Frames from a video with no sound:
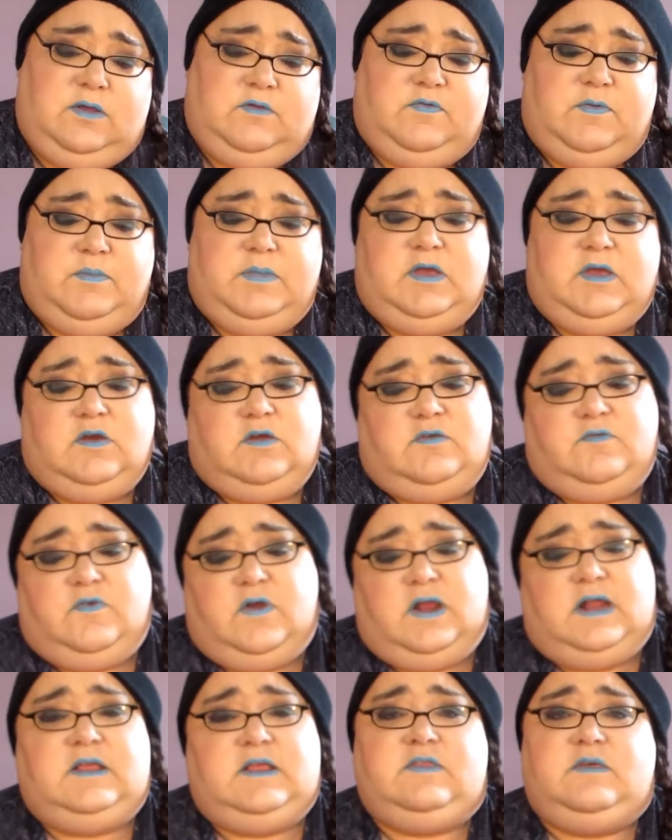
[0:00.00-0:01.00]
if it'd be good for
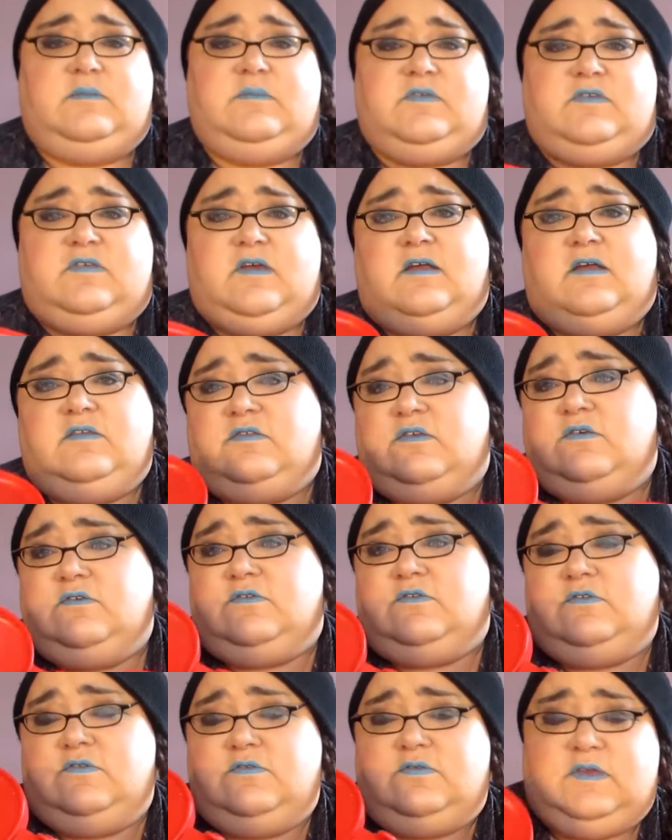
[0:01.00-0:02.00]
anything besides
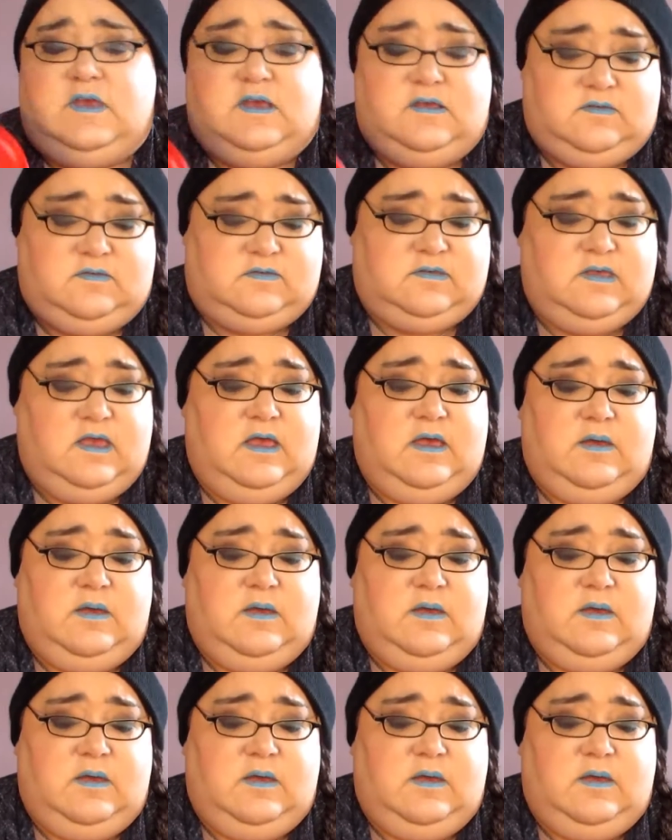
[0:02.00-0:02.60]
those two things,